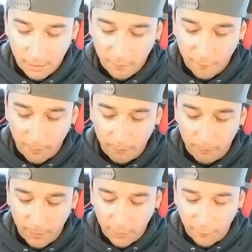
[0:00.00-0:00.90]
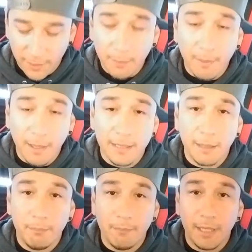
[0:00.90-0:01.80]
from a friend of mine
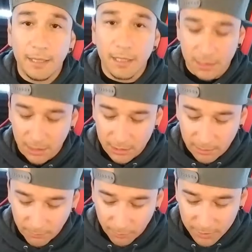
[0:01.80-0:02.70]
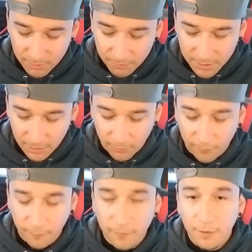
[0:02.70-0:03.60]
that does custom lures
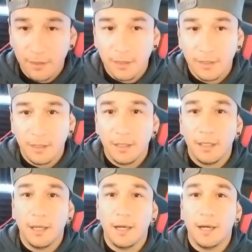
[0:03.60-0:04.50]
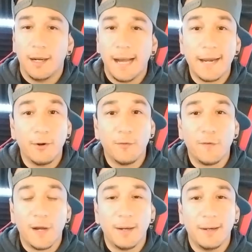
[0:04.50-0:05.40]
himself. I don't know if
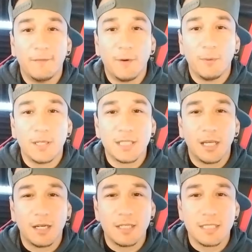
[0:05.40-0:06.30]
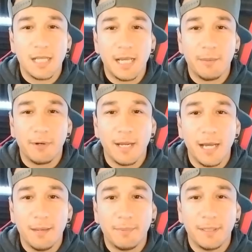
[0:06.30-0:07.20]
I want to shout out his name or
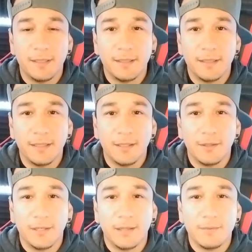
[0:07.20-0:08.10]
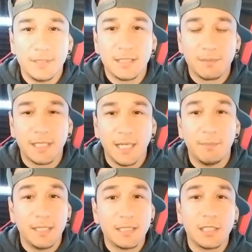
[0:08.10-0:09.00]
not, but you know, it's just up to him.
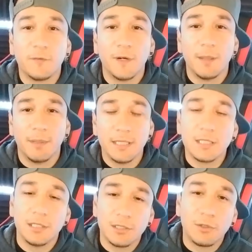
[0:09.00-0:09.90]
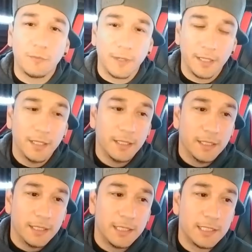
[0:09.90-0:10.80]
But he's a good friend of mine. He's a cool friend.
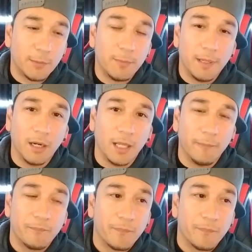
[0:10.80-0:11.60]
He's helping me out a lot.